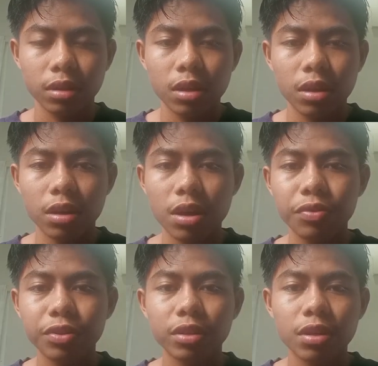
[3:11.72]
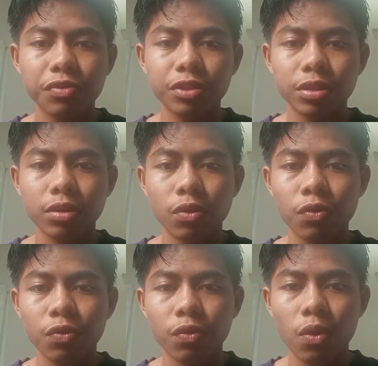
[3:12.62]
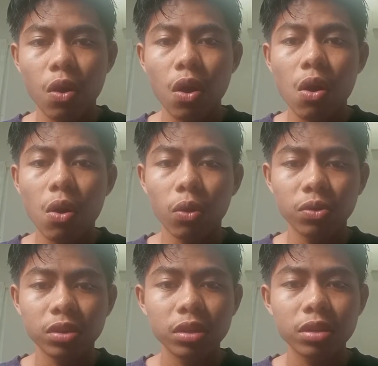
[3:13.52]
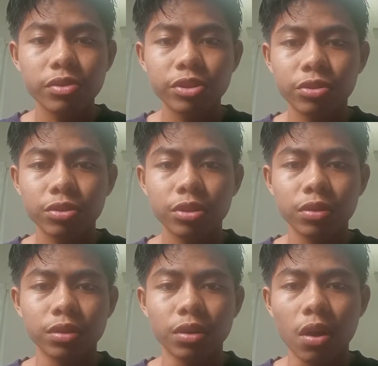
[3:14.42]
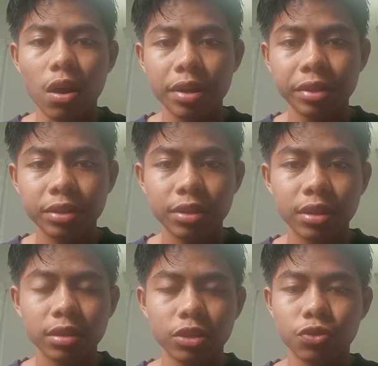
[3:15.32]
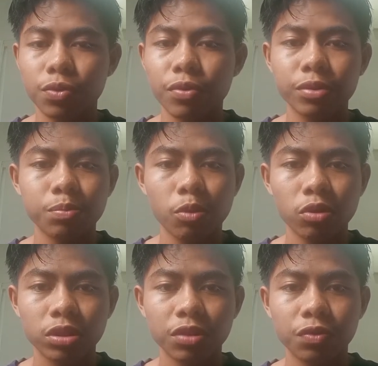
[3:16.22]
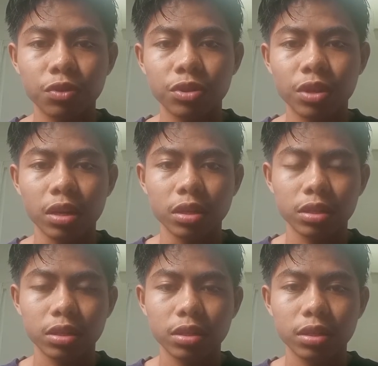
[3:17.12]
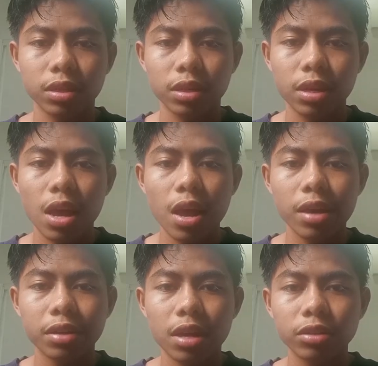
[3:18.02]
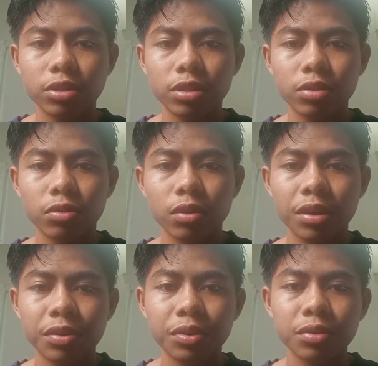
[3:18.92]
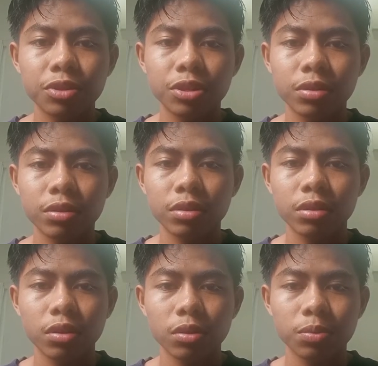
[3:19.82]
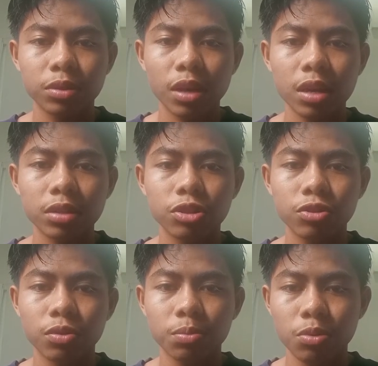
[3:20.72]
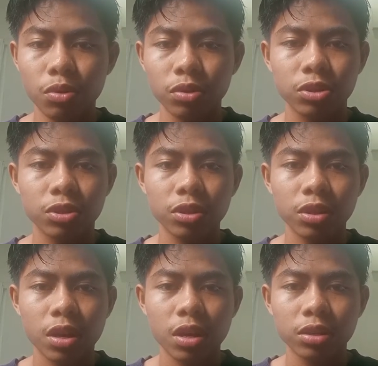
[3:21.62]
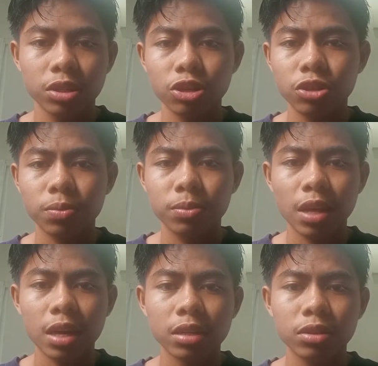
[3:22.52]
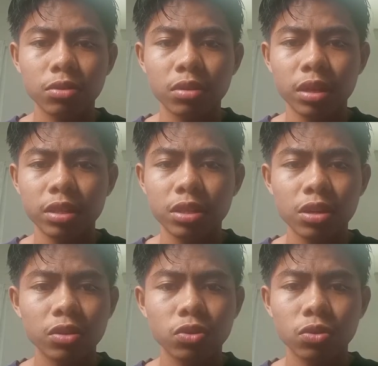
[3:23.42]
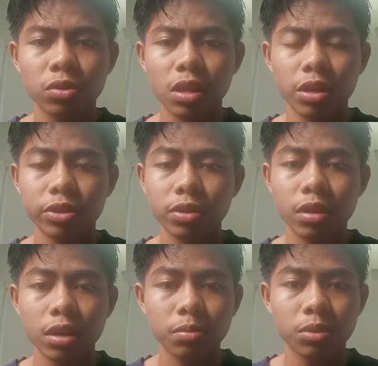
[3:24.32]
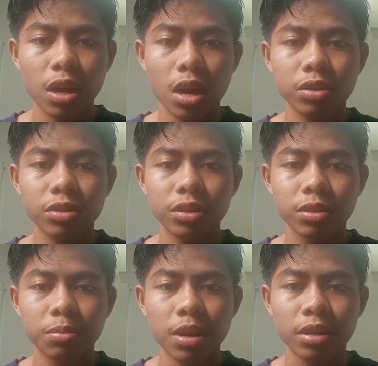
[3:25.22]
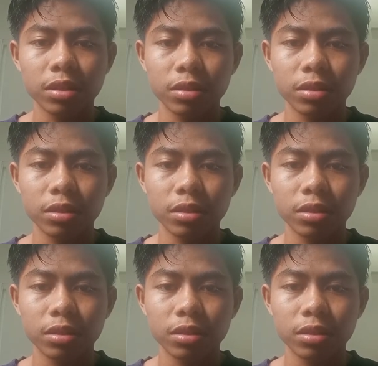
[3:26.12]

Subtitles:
Learning definition of only research on the internet is very important for studies. In addition to learning research obtained through books, research obtained through the internet should also not be underestimated